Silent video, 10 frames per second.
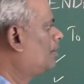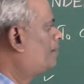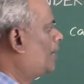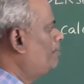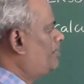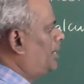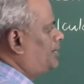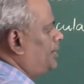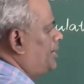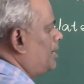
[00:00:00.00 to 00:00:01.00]
From that
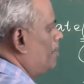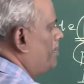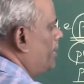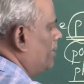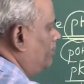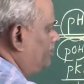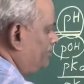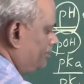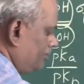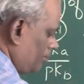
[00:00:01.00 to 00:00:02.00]
equilibrium,
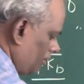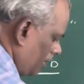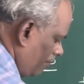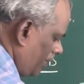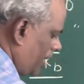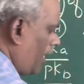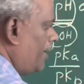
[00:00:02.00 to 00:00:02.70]
we can